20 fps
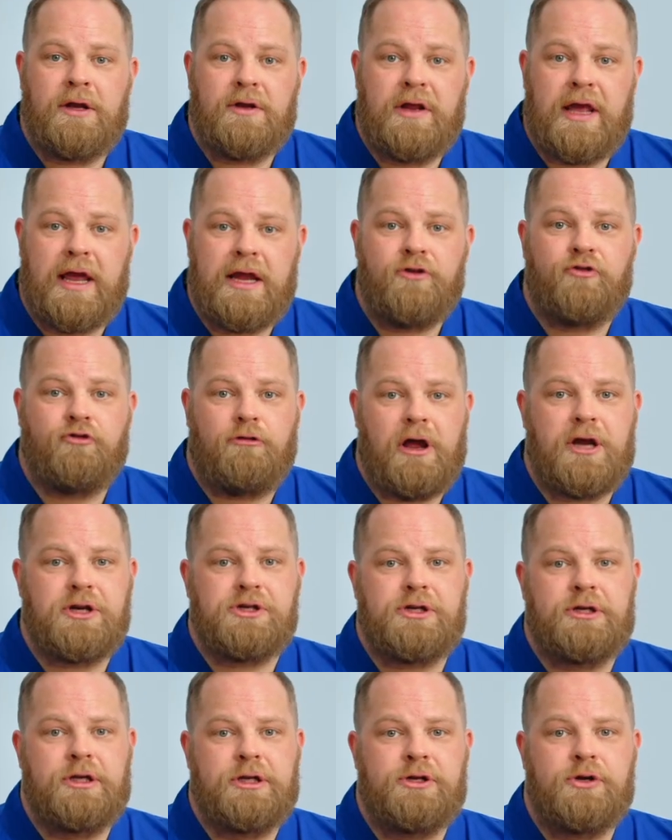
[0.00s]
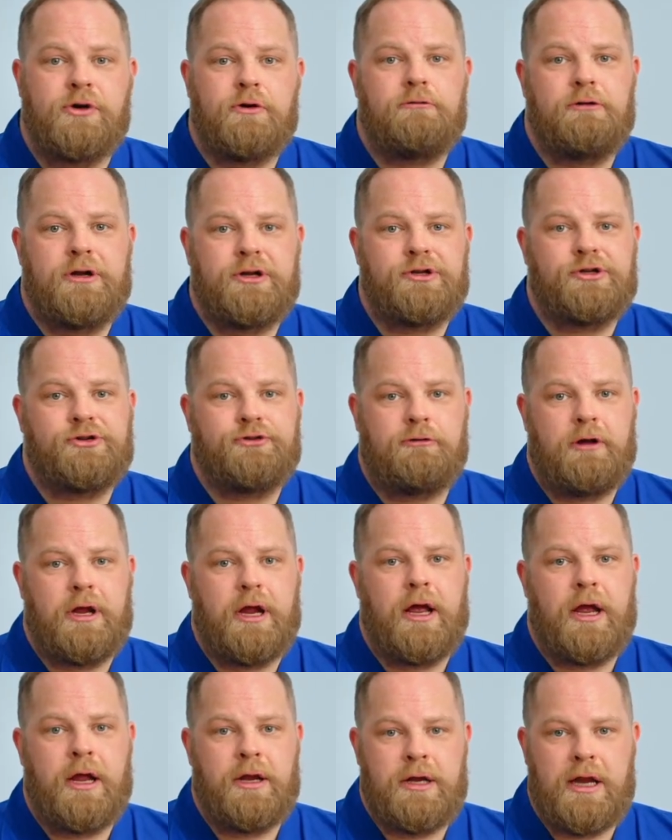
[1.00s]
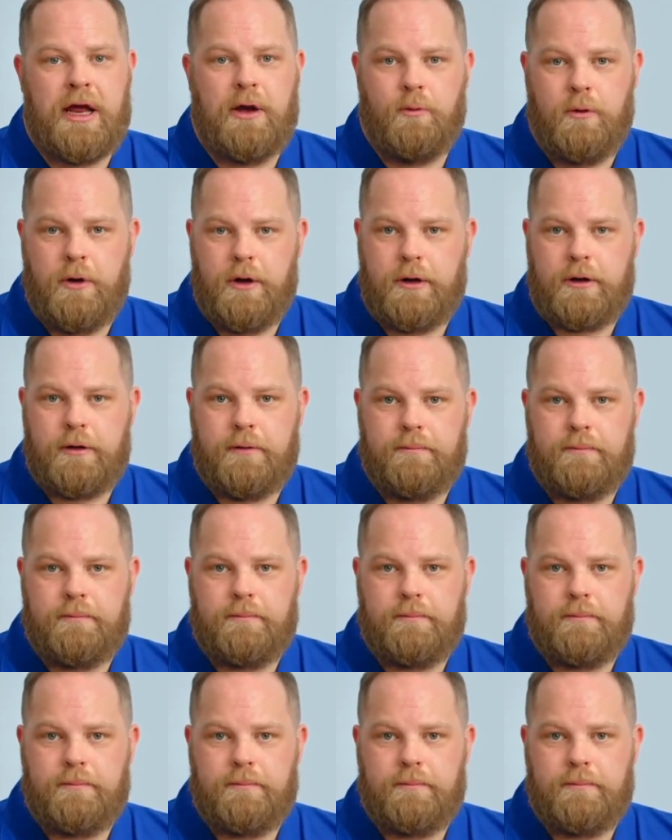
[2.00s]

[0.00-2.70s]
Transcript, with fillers: and gain traction in your industry and network.